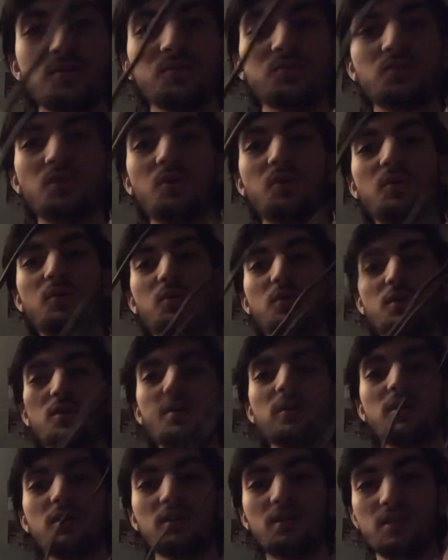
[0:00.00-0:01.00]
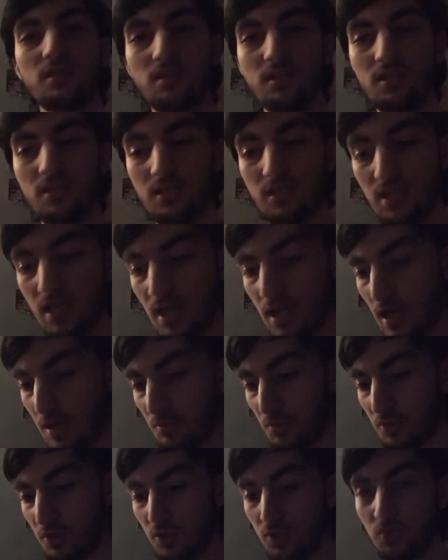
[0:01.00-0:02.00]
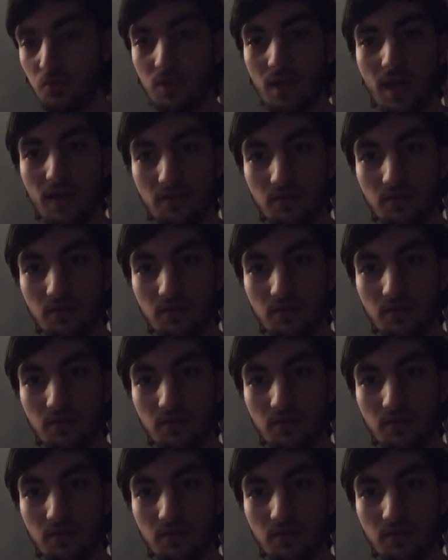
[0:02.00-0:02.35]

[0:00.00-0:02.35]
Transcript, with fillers: So, yeah, I'm gonna do that.